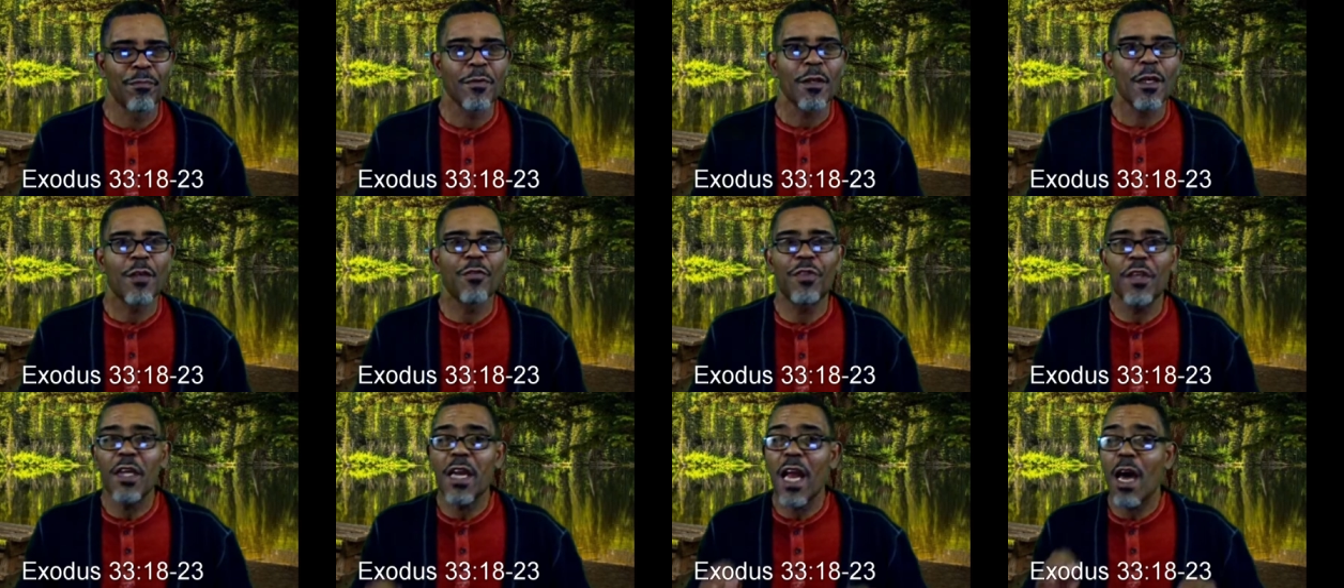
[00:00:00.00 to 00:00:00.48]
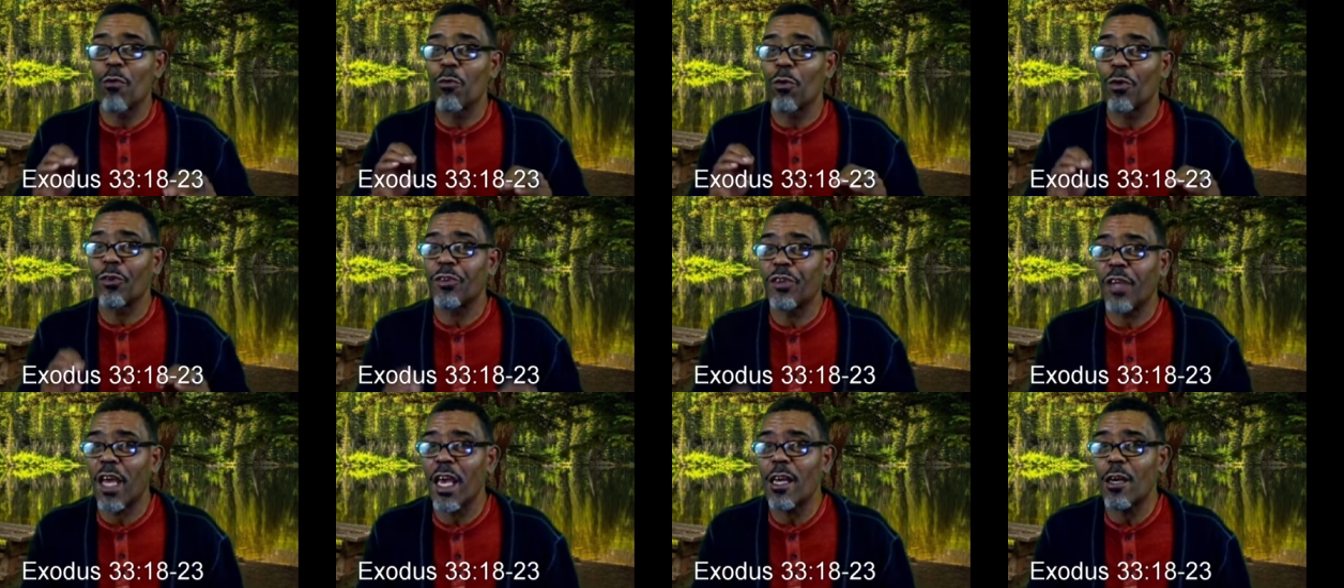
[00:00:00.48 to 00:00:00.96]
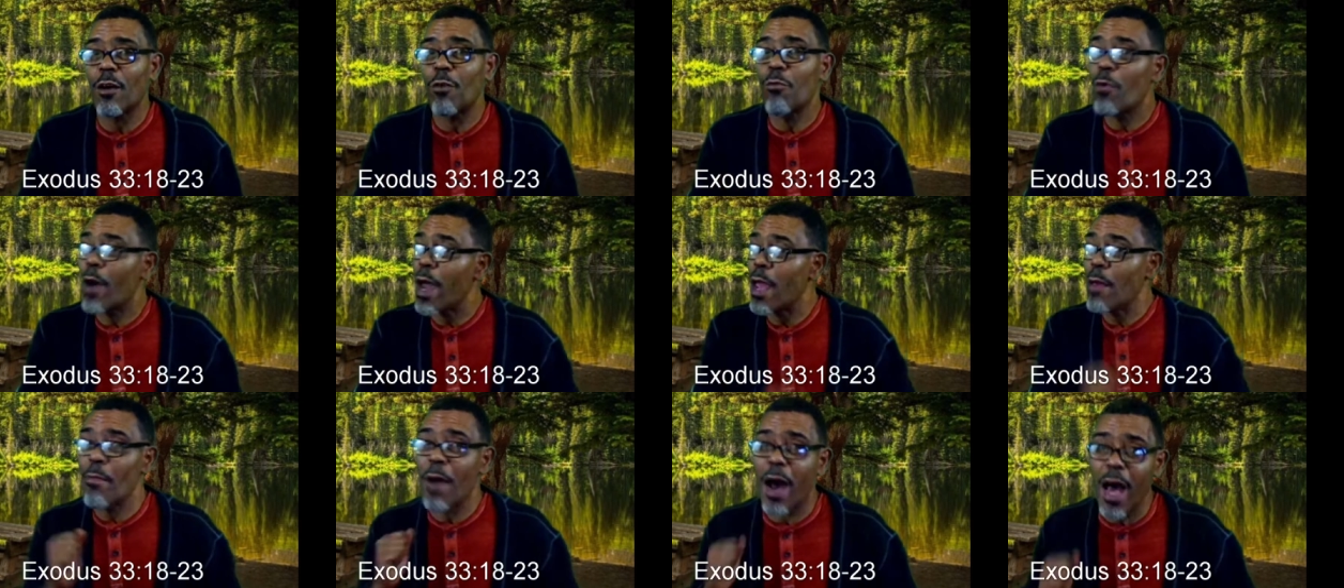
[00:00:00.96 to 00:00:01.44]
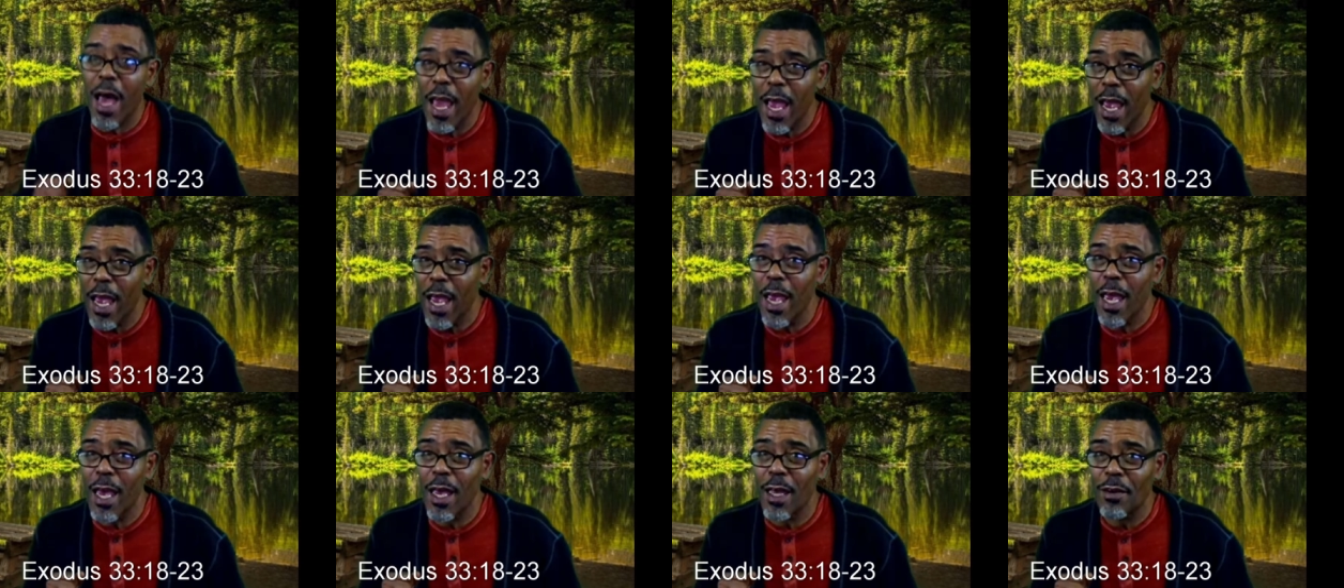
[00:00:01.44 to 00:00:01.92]
Then I will take away my
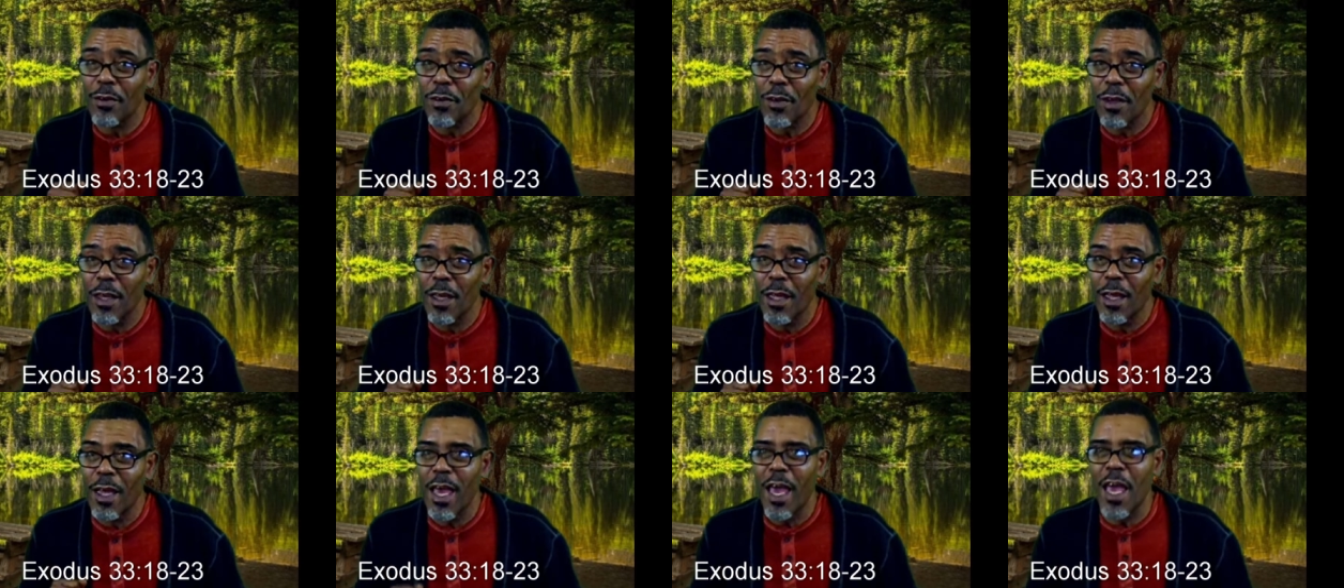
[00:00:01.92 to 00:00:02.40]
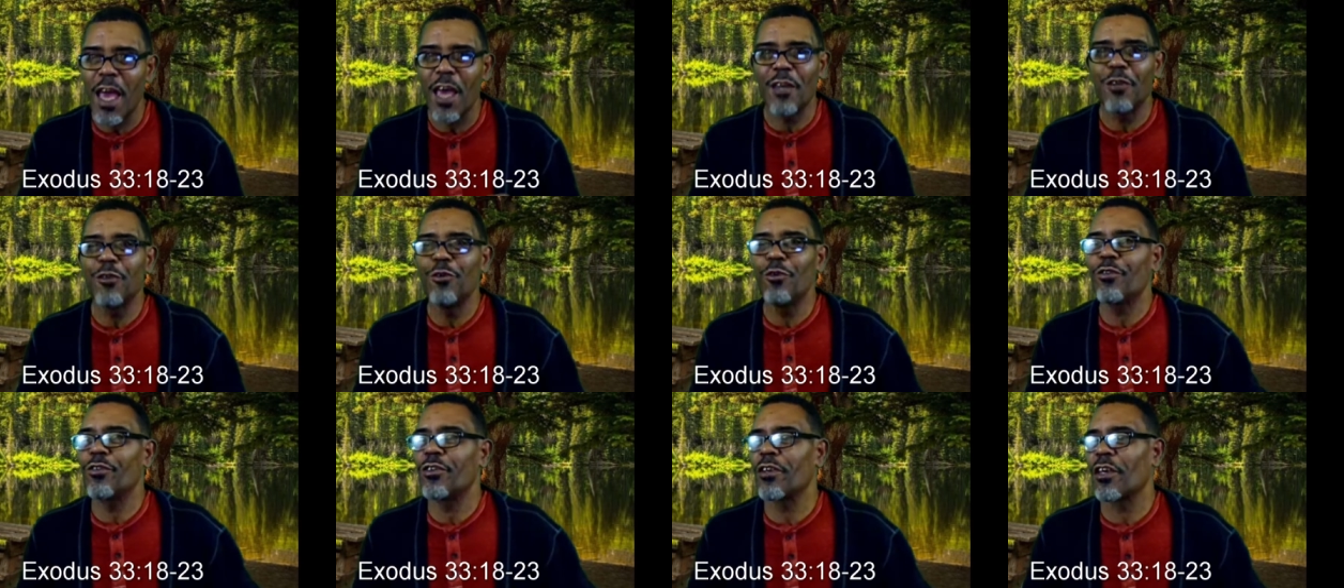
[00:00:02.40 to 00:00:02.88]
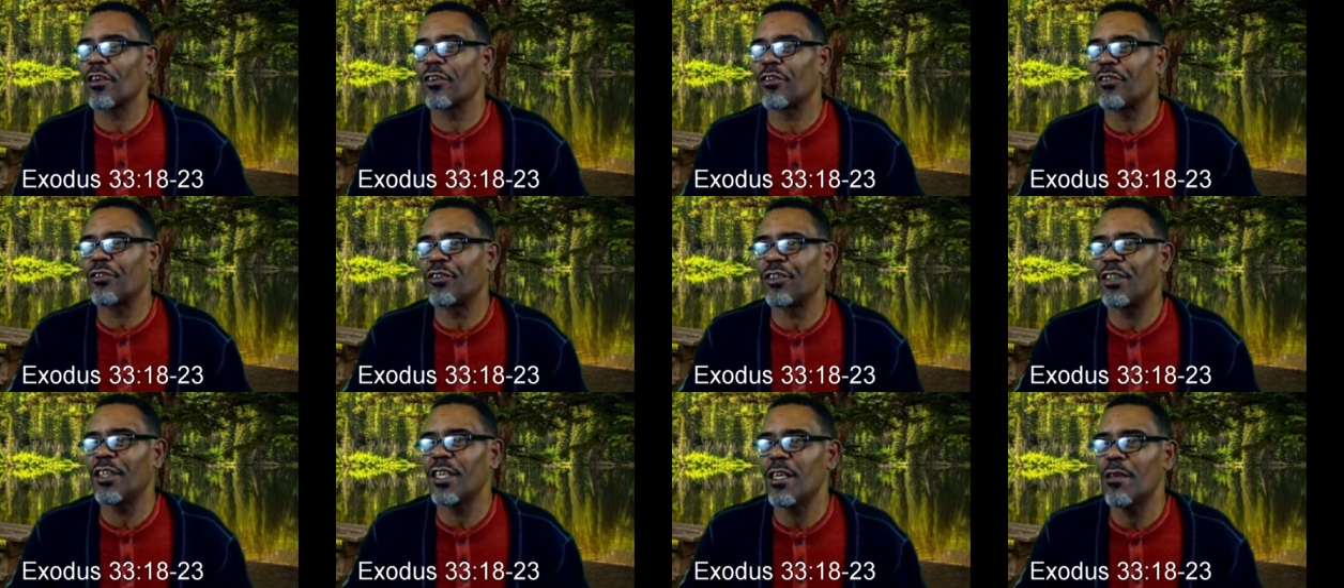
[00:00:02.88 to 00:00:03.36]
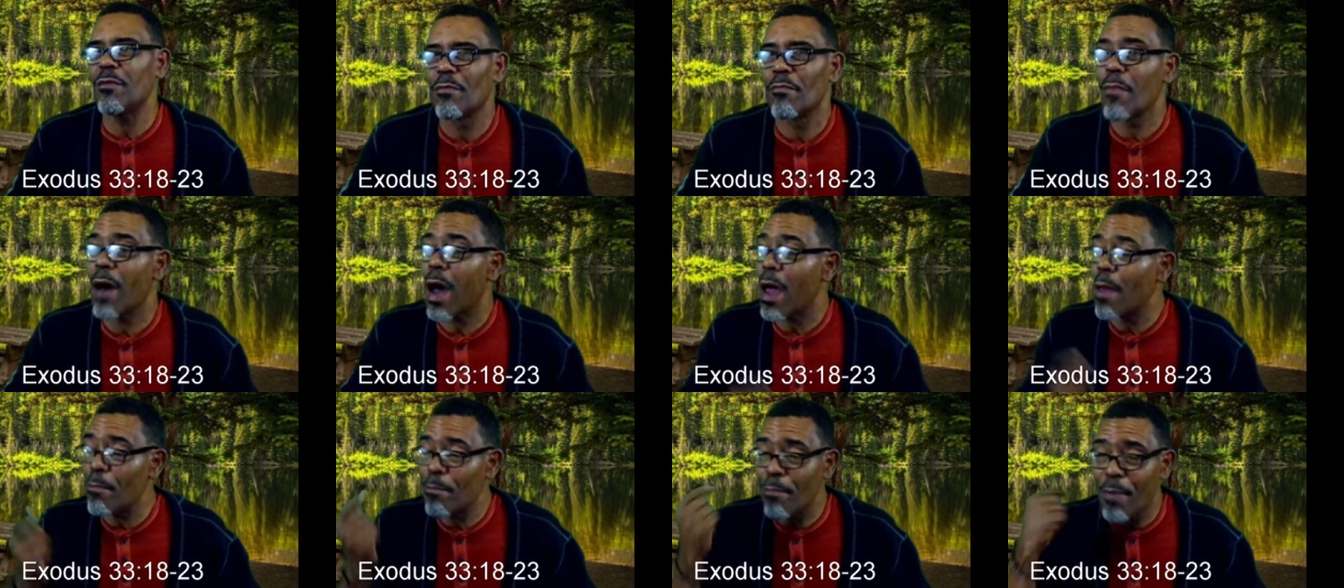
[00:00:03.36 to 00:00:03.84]
hand, and you shall see
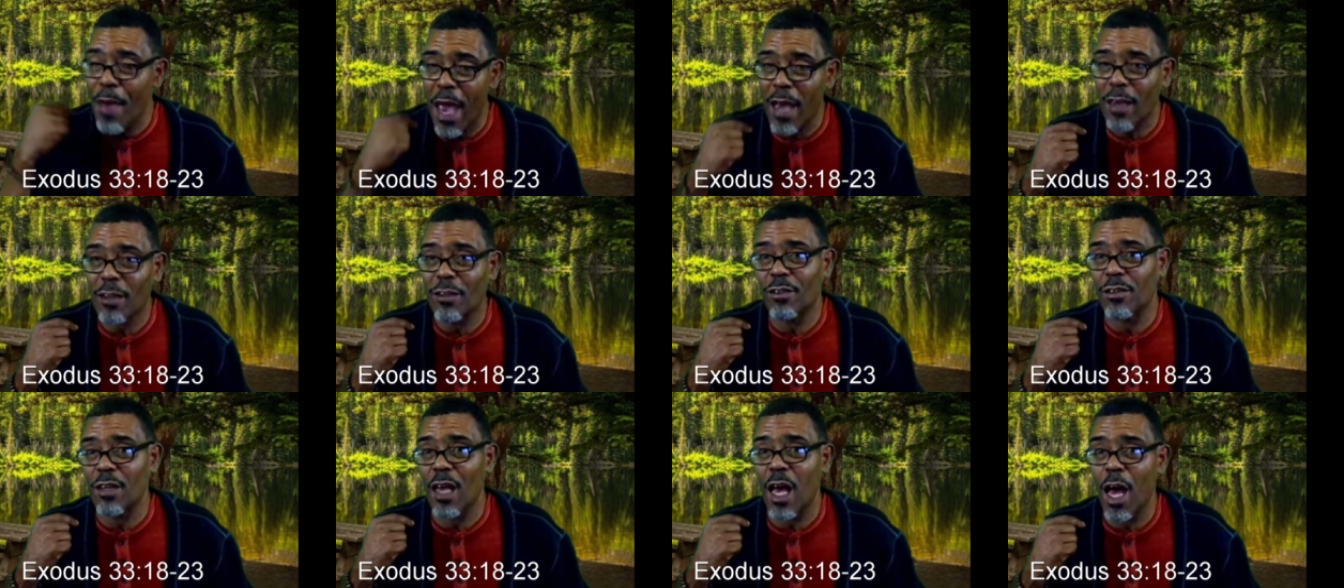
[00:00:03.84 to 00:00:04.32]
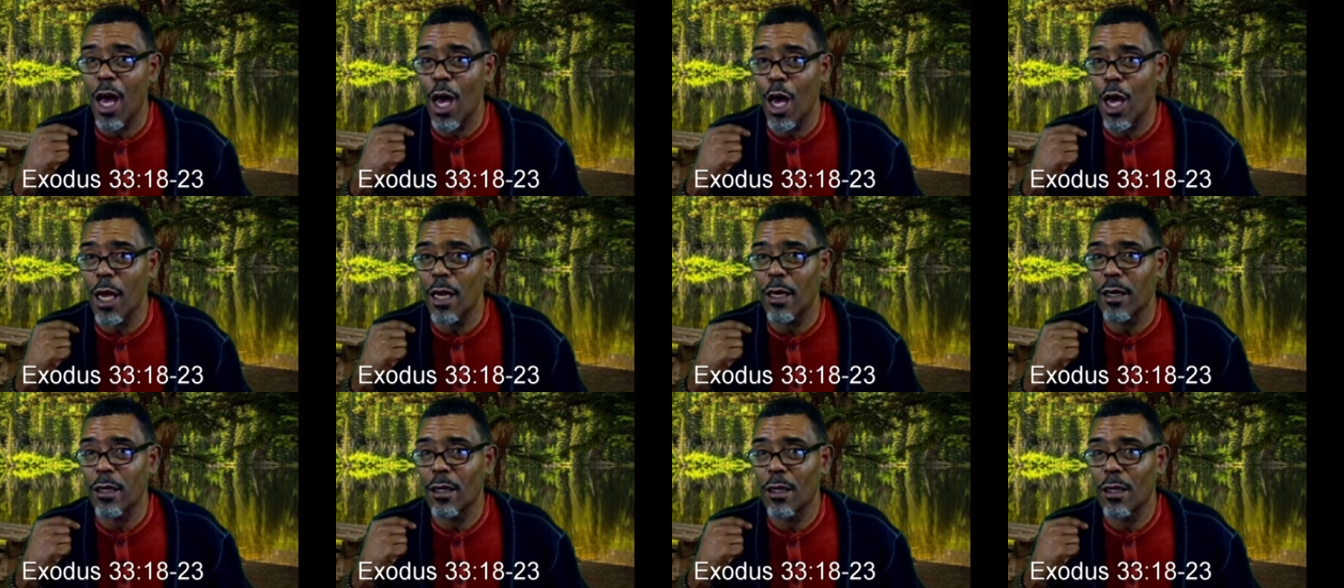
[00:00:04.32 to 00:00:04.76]
my backside,